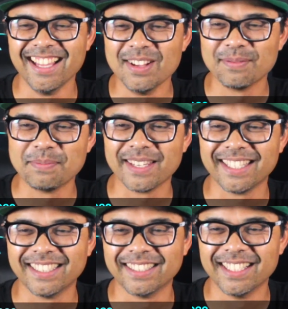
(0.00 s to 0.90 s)
Put me in
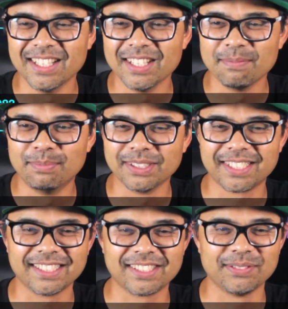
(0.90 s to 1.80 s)
it. Bush
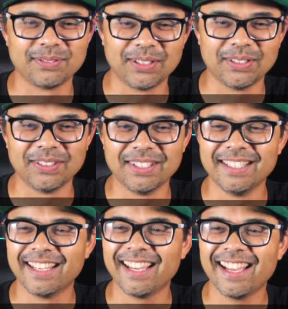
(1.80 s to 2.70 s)
gets your vote.
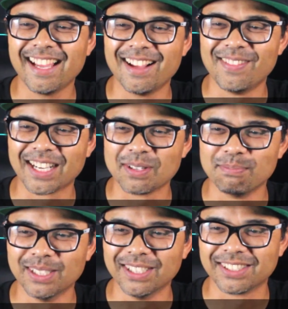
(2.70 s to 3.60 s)
Yeah, Michael
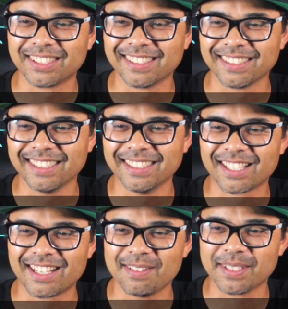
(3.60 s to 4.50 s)
Bush in the
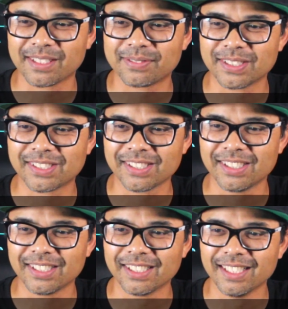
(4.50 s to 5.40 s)
comic for
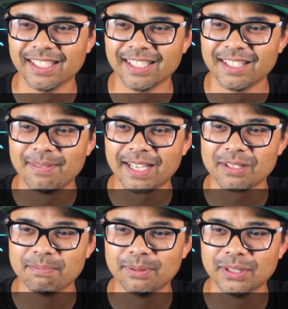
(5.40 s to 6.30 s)
sure. Michael
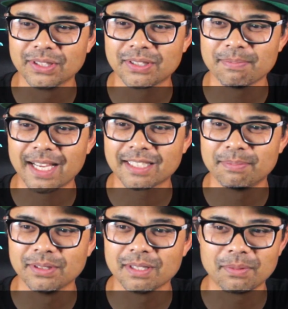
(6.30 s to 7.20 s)
Bush, Max
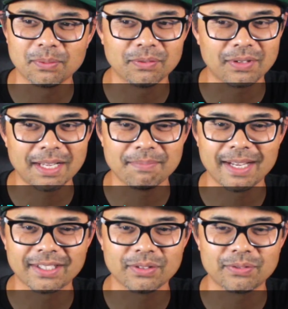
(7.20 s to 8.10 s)
Boost, #1 fan,
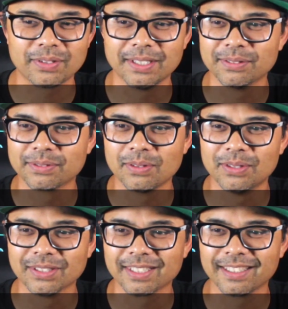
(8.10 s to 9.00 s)
backer, and friend. Of
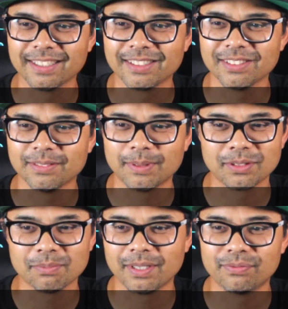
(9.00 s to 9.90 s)
course, I get you, but
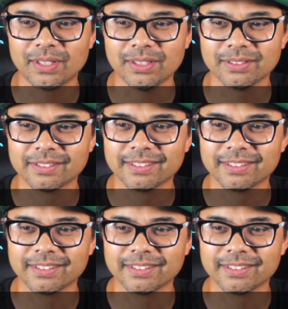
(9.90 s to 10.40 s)
you better vote.